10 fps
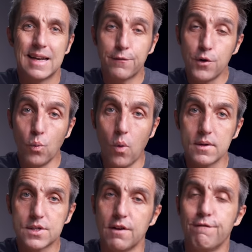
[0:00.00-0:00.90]
Now, if you
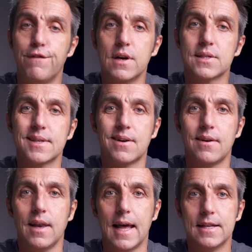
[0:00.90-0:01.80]
want a
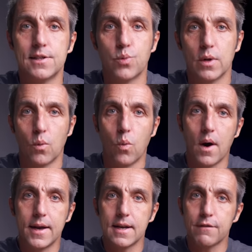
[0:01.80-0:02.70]
versatile lens with a
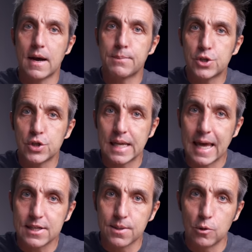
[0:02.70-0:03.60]
wide enough aperture to
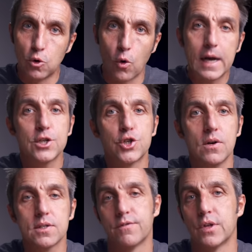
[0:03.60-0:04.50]
get some great
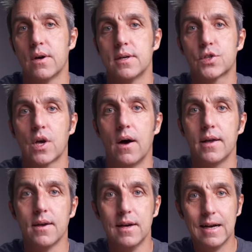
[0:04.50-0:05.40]
shots of the night sky,